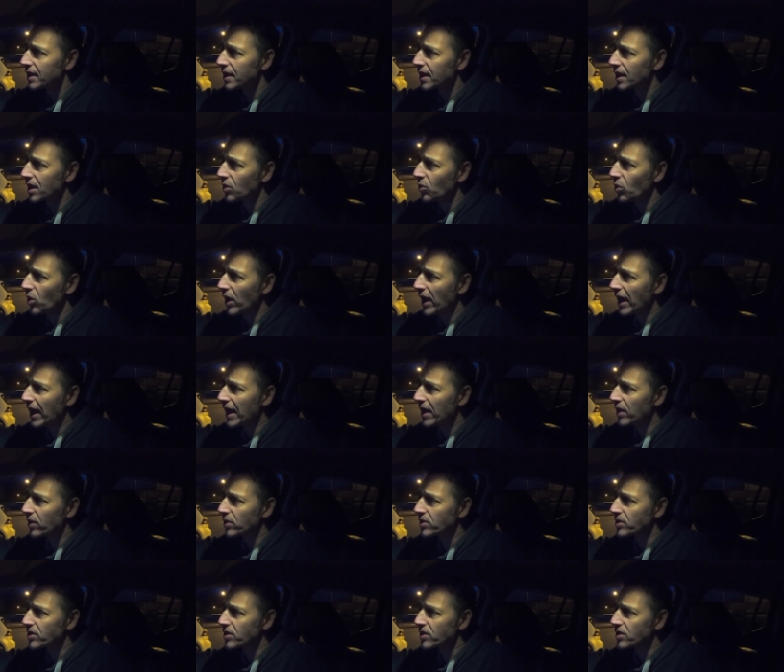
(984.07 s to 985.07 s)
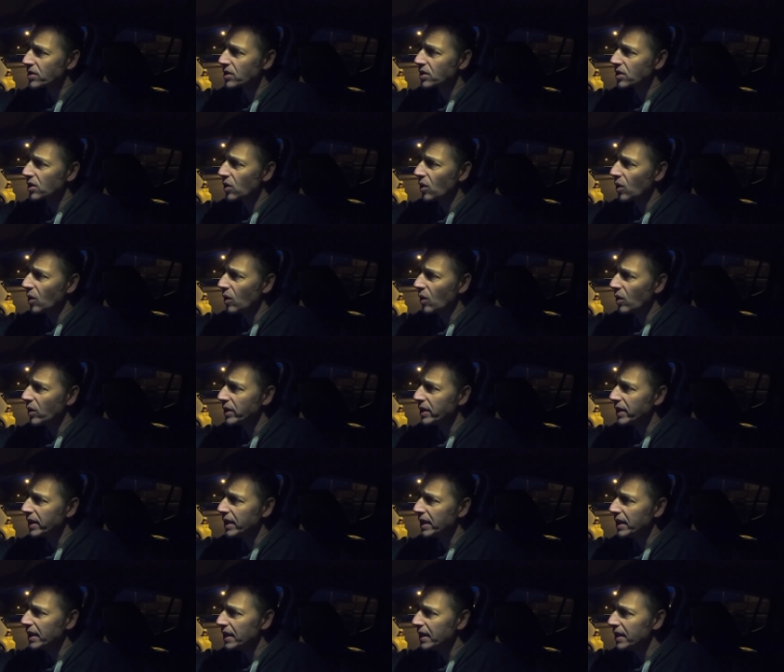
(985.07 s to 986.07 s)
kilowatt hours has gone
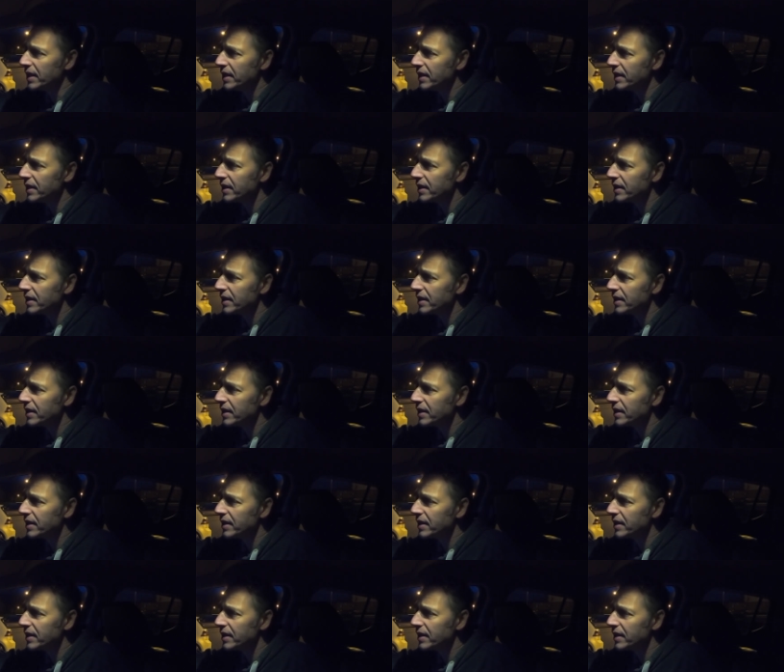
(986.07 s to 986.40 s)
in,